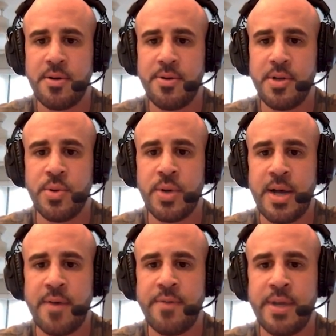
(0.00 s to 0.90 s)
you will
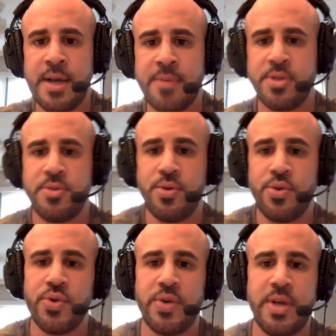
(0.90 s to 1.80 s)
have the option to
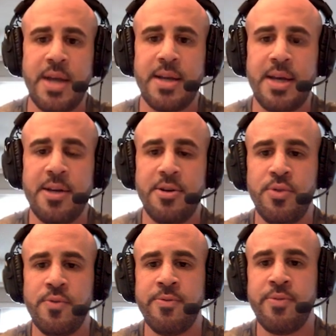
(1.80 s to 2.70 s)
create a
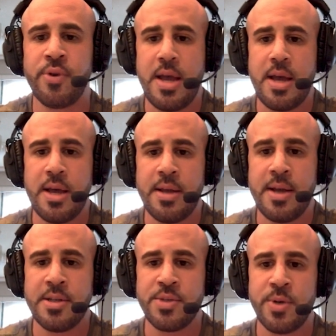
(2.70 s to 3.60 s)
new fork. And
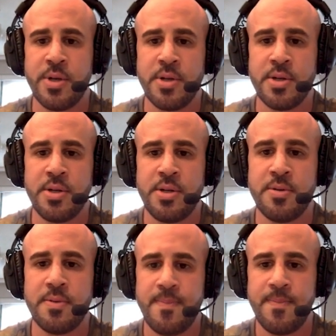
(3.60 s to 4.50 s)
that is what you're going to
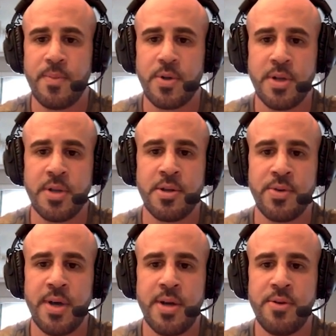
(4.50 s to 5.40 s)
do. Click the
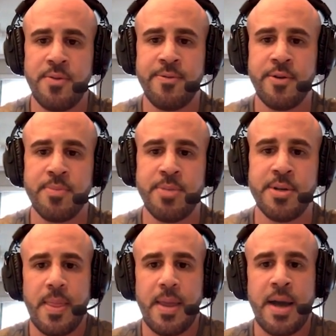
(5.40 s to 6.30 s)
create a new fork
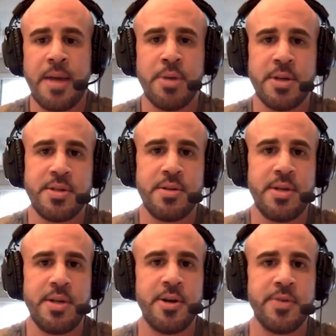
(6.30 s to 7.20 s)
button. I
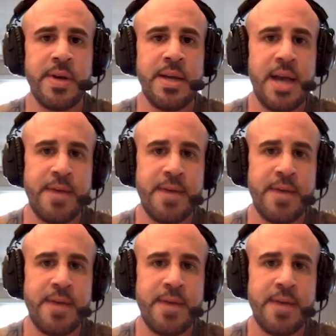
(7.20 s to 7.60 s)
personally already have